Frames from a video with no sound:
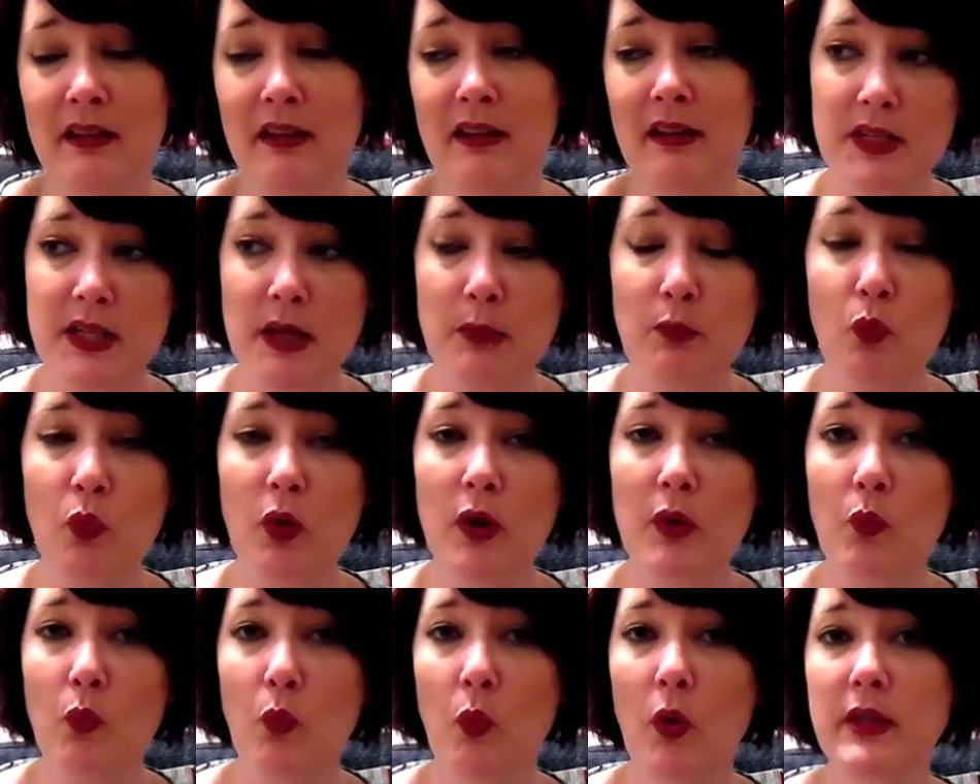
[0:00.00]
If
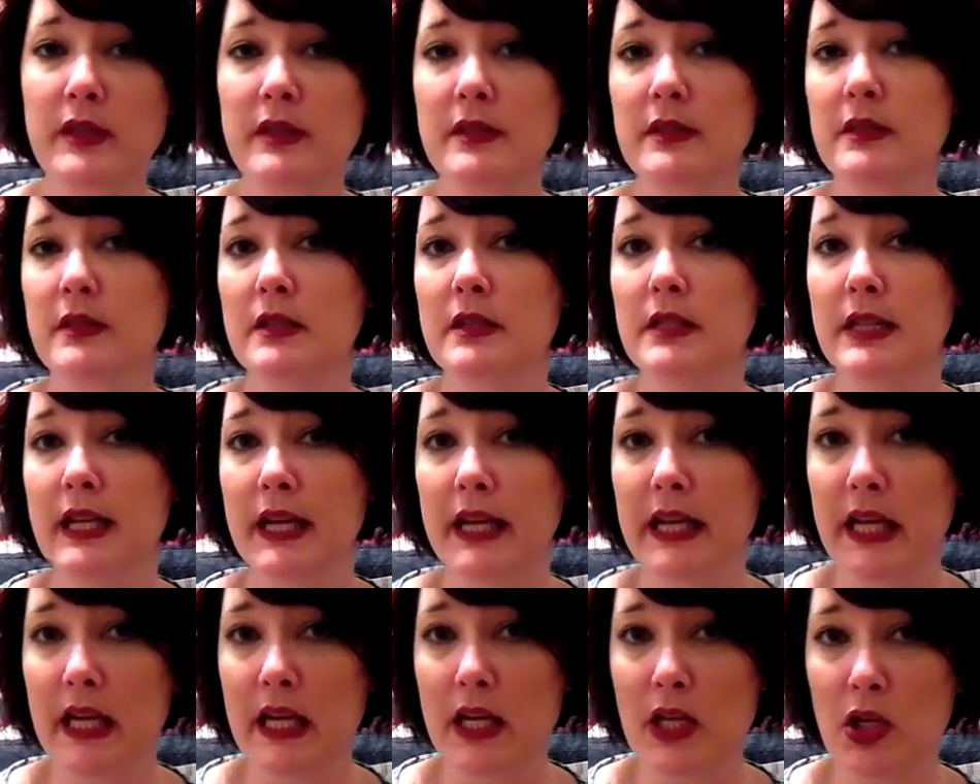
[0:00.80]
someone wants to
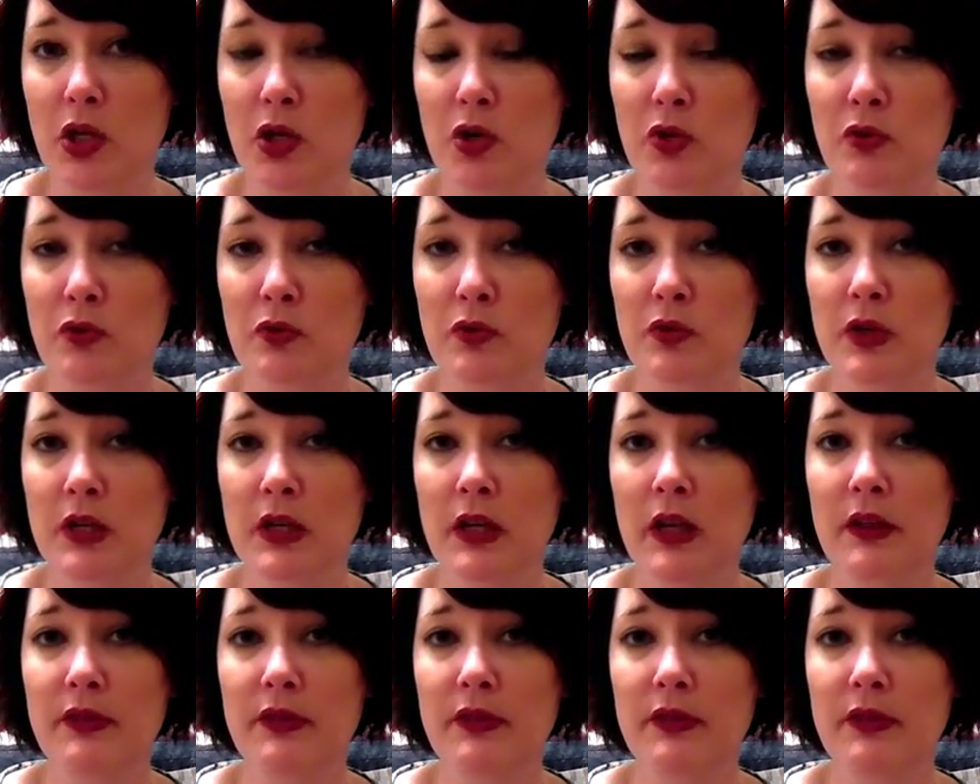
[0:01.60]
dig at you,